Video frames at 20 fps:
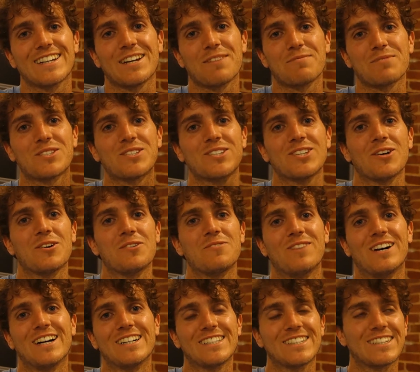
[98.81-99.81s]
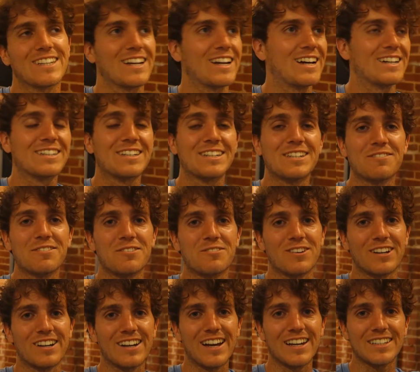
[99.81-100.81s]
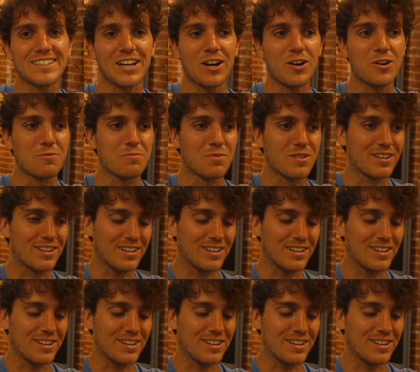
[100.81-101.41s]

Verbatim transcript: up so much that I didn't even realize I opened